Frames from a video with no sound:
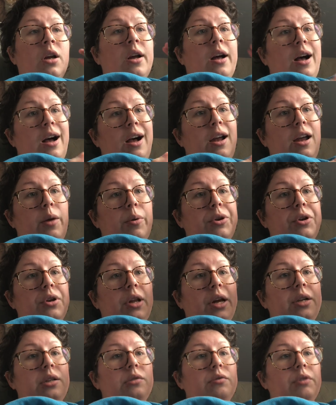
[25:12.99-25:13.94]
hi, would you
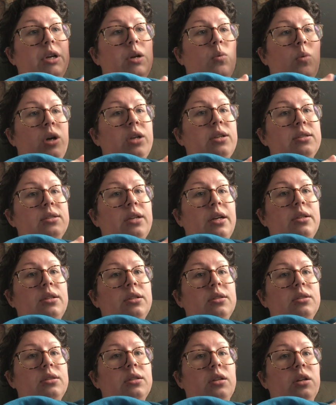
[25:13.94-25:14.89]
like to read one
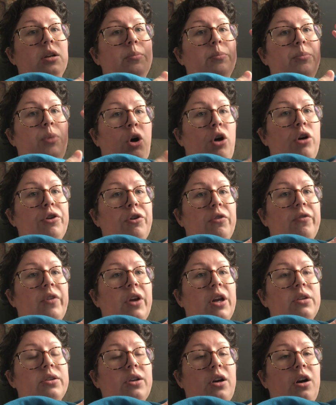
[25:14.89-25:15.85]
sentence and then bawl your
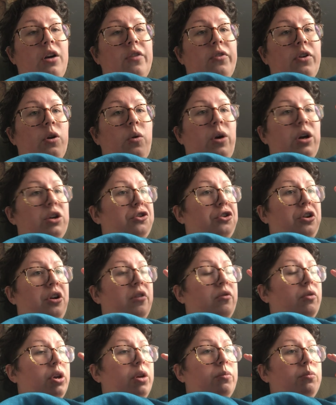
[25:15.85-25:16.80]
face off and question
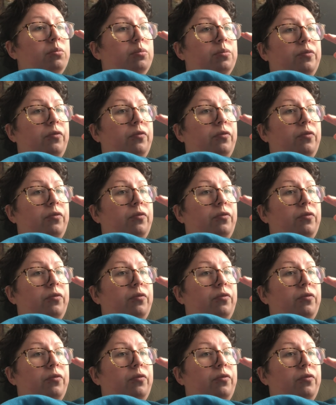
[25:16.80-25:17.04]
every